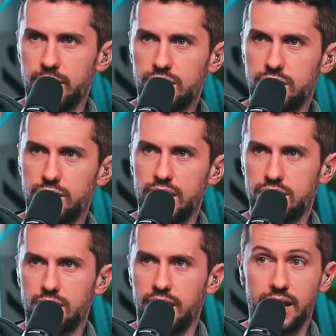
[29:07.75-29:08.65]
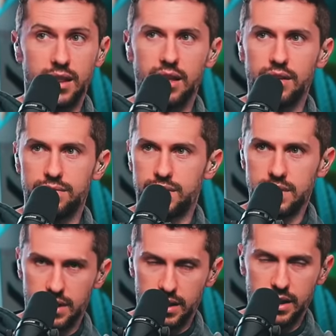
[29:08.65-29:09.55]
I'm not sure if you guys saw that. I
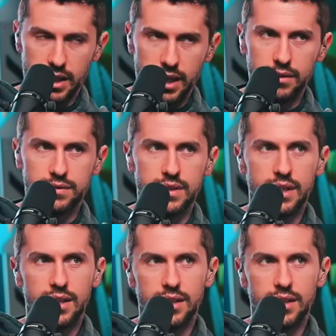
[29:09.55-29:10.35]
loved